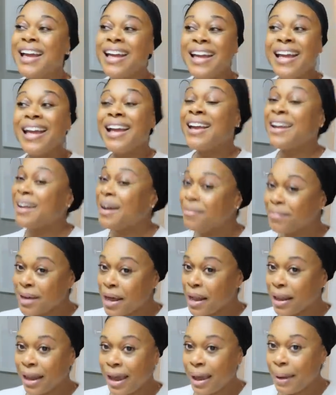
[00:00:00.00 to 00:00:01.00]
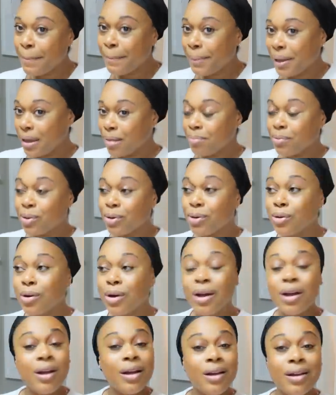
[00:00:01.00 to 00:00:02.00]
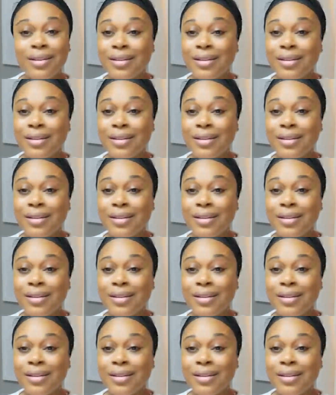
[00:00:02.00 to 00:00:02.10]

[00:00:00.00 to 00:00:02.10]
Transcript: And I'm not letting people